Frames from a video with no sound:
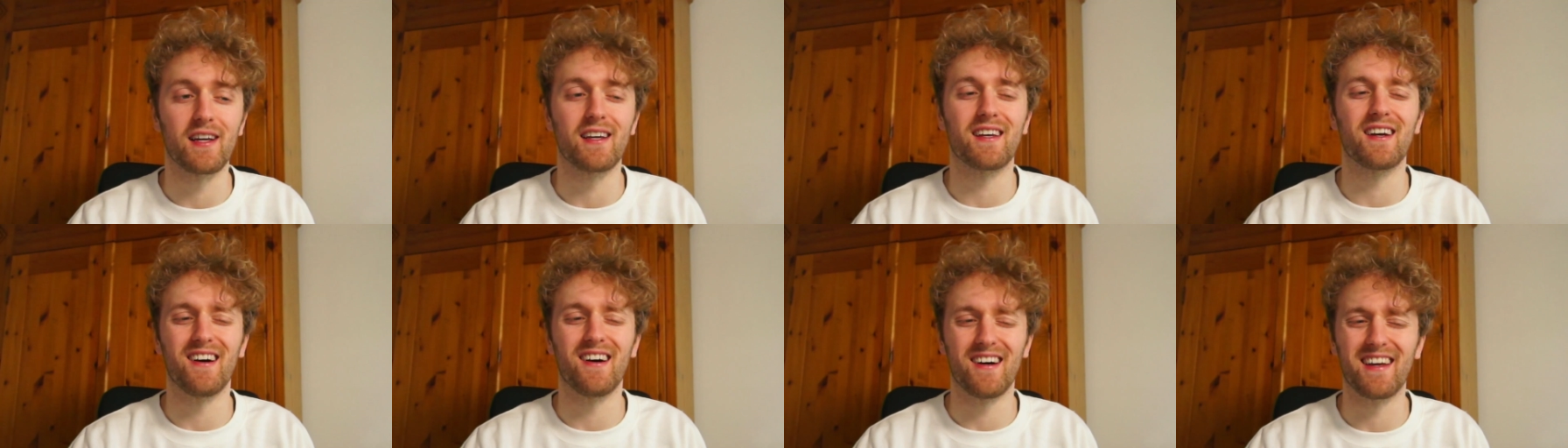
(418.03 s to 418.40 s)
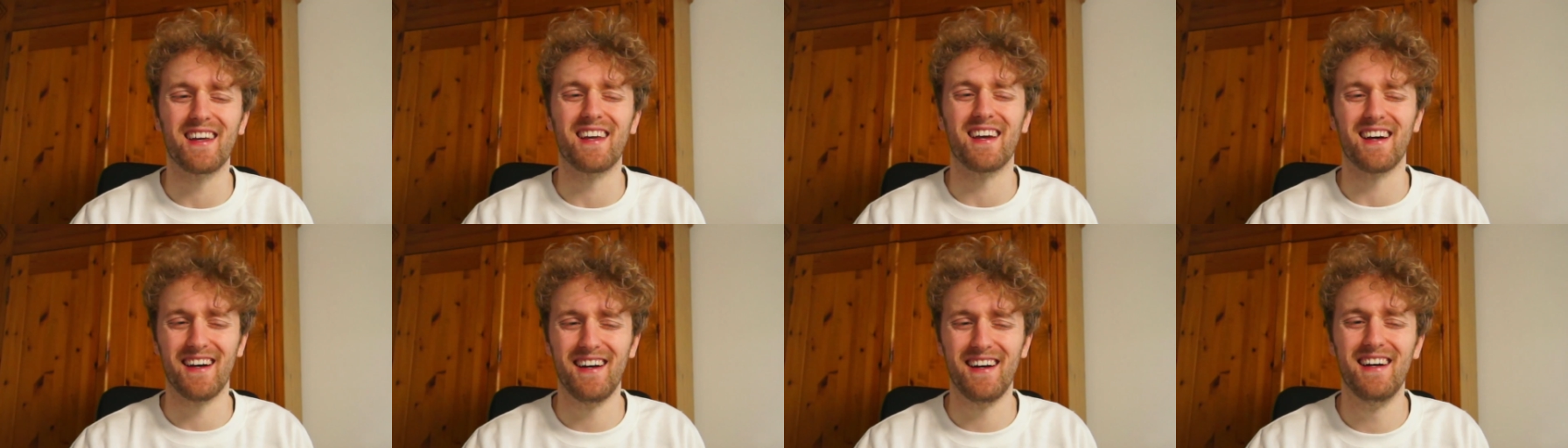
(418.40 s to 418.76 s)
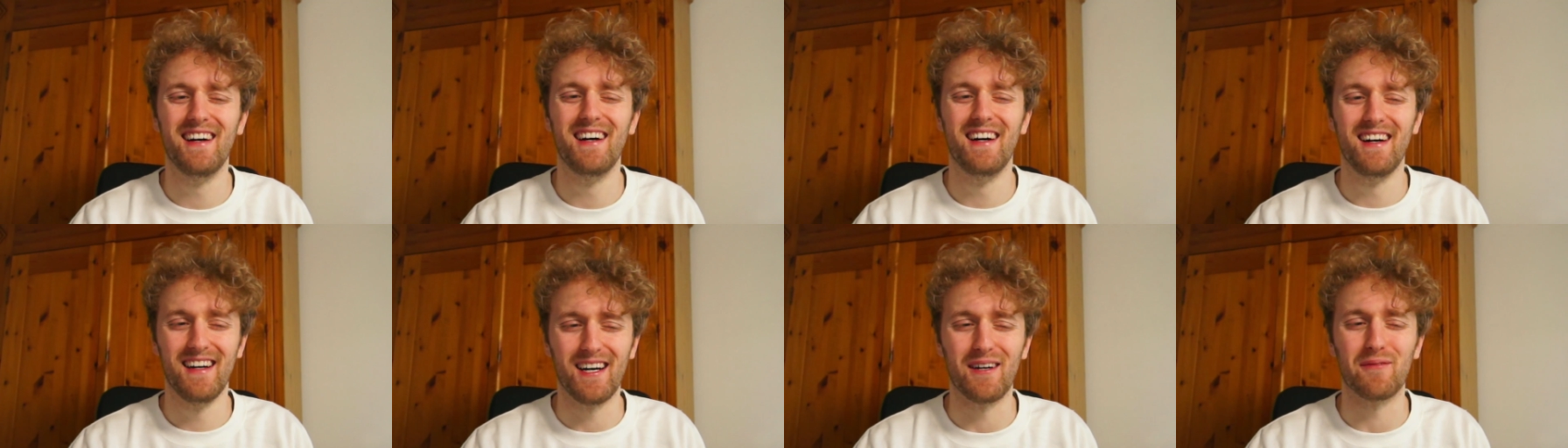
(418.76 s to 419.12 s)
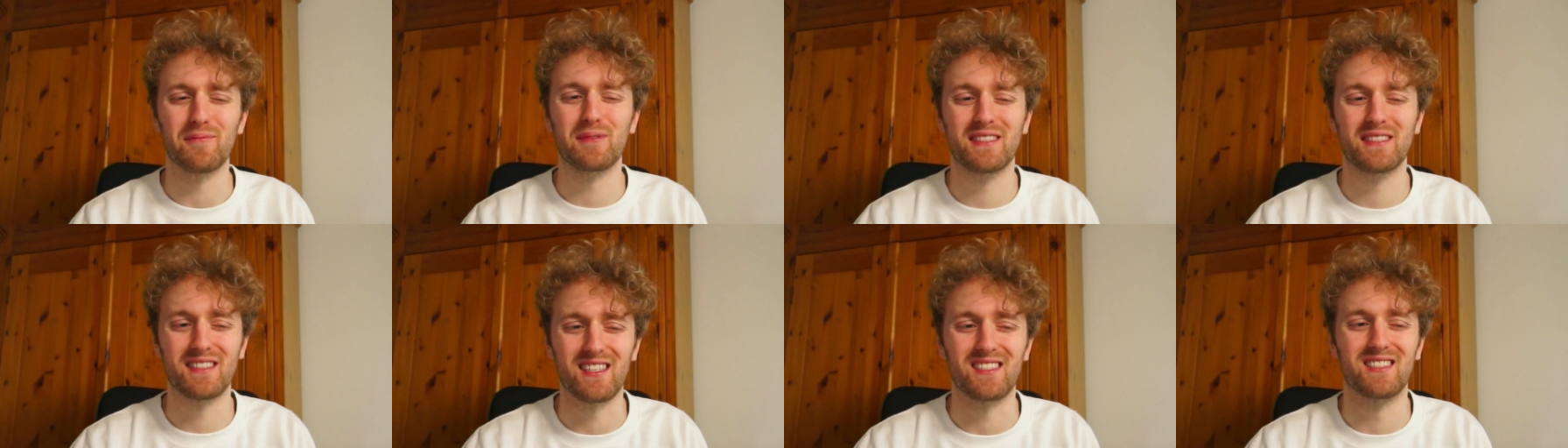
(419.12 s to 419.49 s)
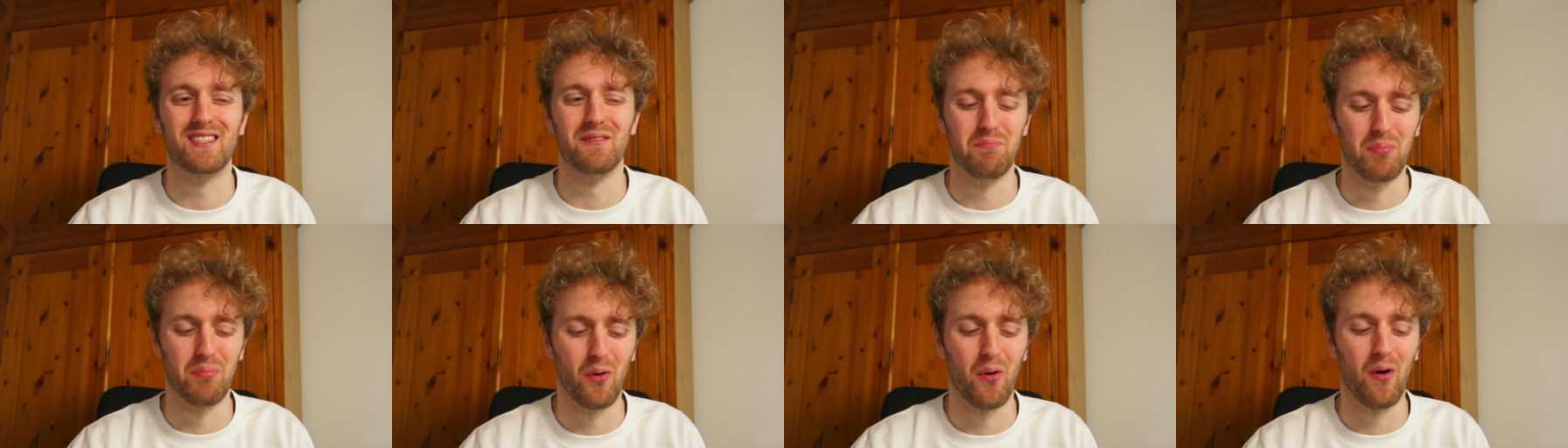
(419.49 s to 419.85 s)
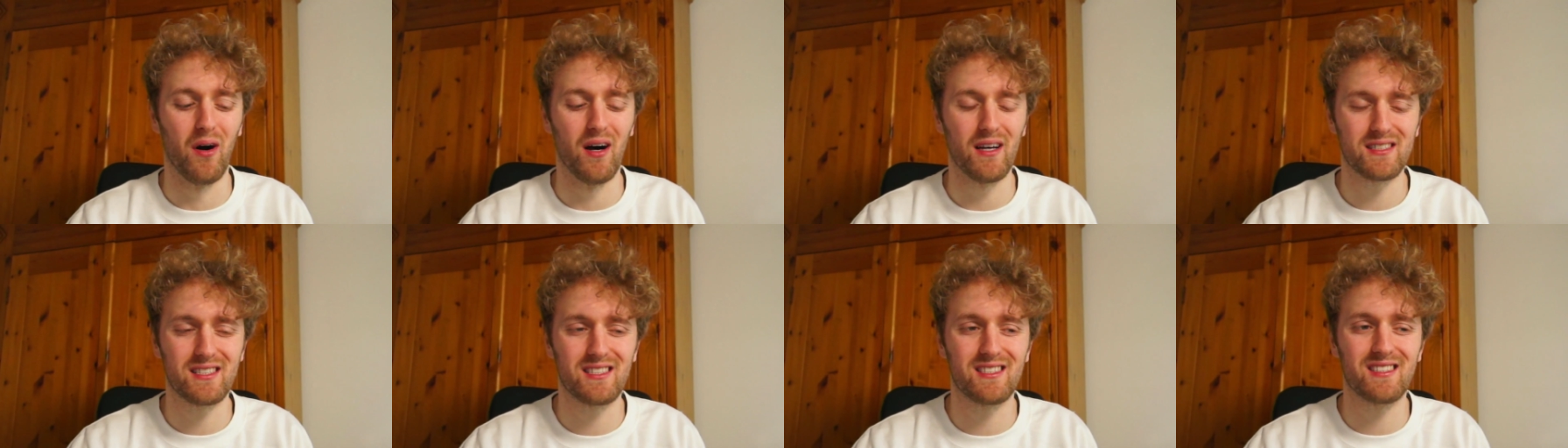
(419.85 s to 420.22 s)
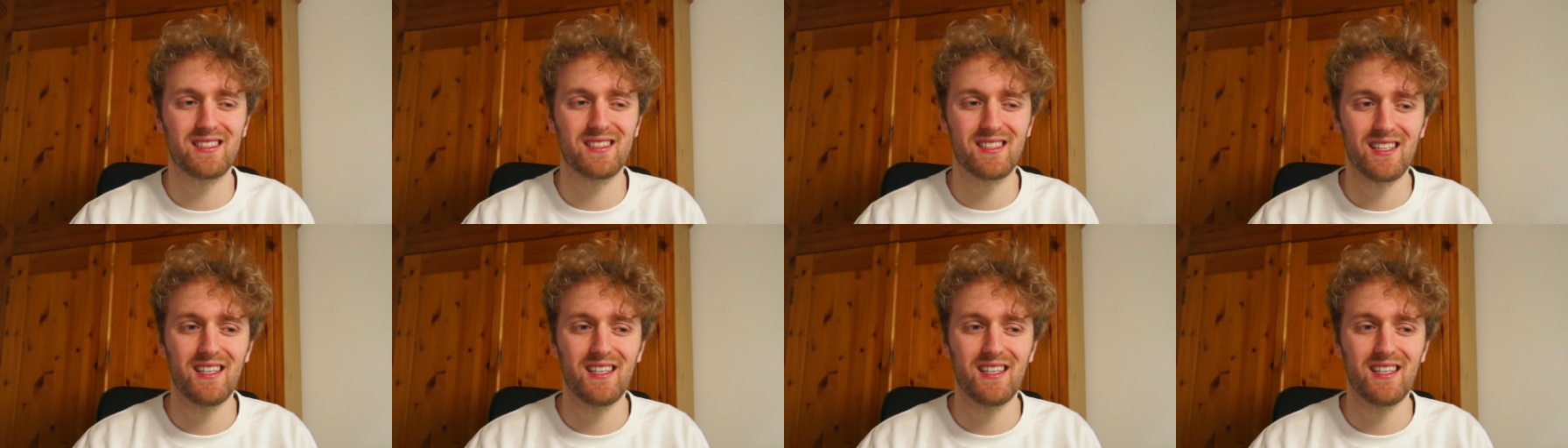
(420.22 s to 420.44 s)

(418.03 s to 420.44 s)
oh yeah, I'm such a boss.